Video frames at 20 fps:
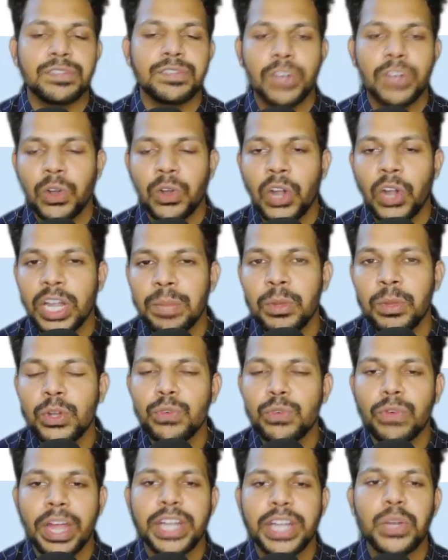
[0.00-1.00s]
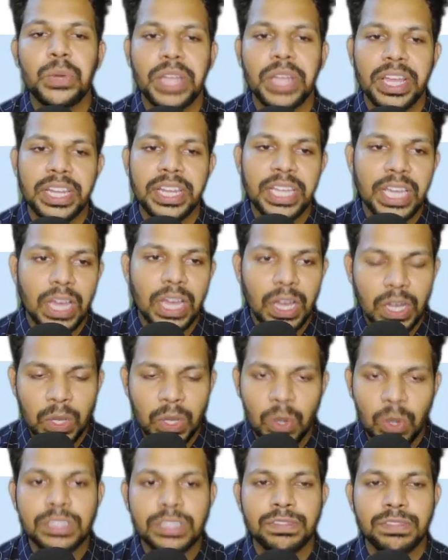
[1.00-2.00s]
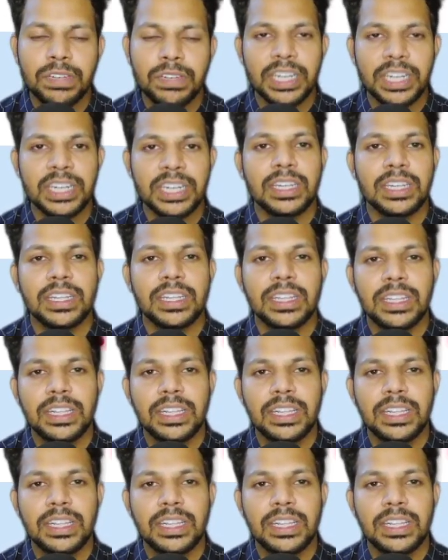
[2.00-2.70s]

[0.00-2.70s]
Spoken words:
if you are not able to find out any cause for it,